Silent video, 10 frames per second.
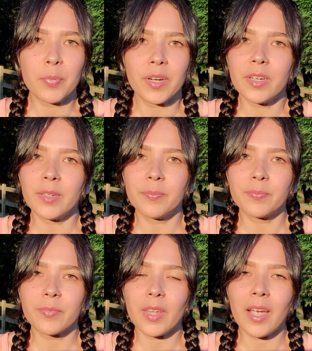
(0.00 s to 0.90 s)
but
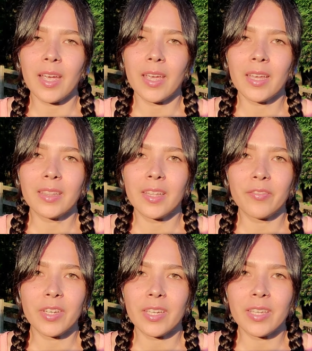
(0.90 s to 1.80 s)
I
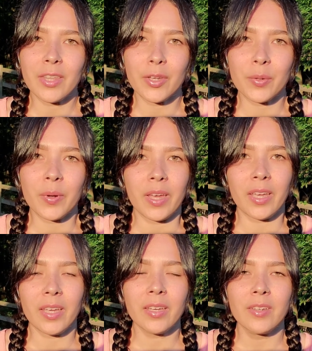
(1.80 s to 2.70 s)
love it either way.